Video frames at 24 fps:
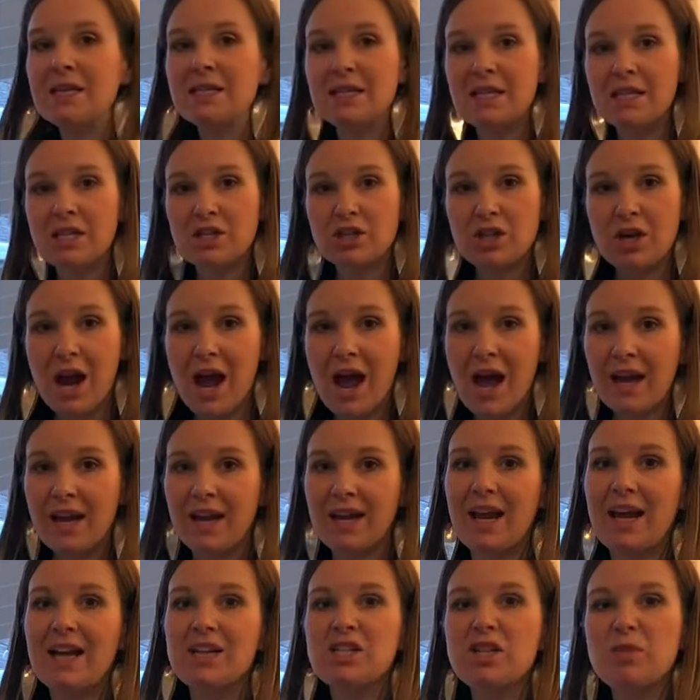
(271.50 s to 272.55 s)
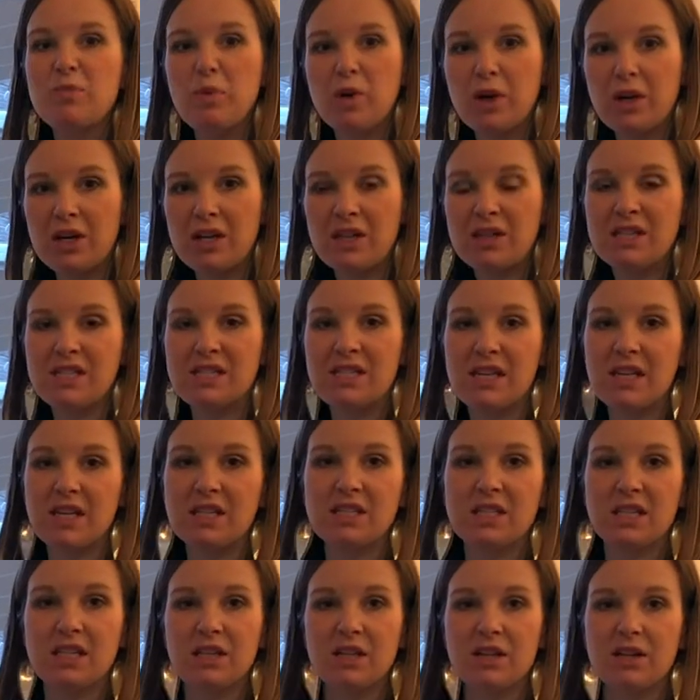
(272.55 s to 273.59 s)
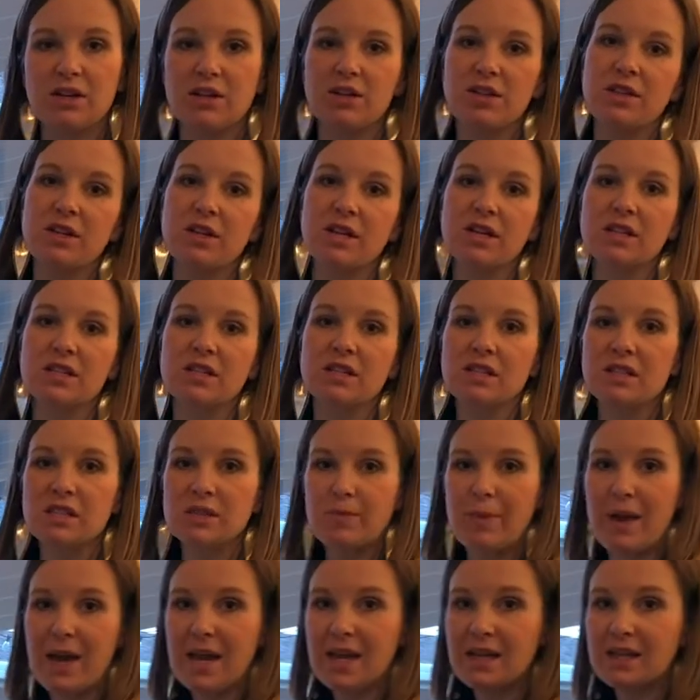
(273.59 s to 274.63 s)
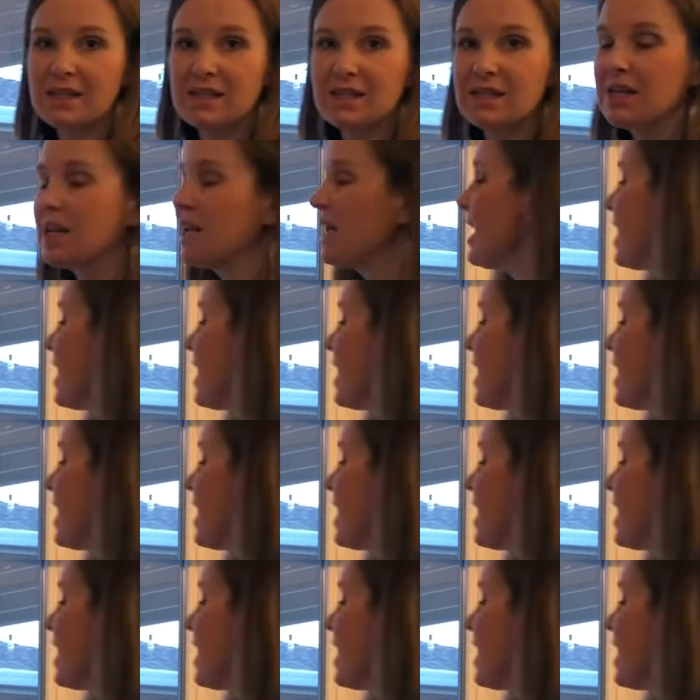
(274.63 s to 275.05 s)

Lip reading: dish rack and I actually put it in the sink to clear the space.